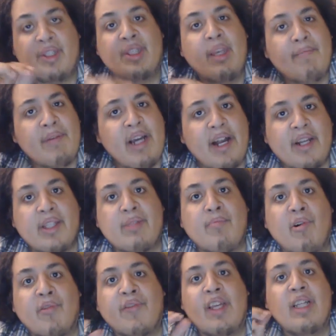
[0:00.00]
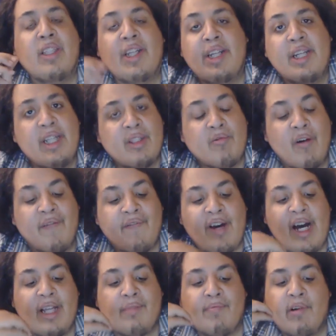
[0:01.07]
It's skipping out on small things and it is going
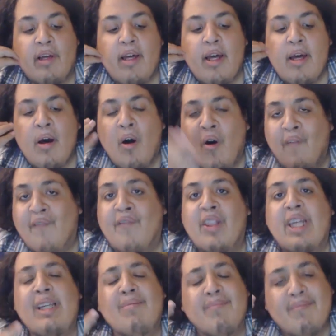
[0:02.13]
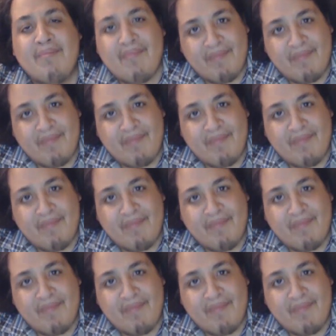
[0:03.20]
fast, but hopefully,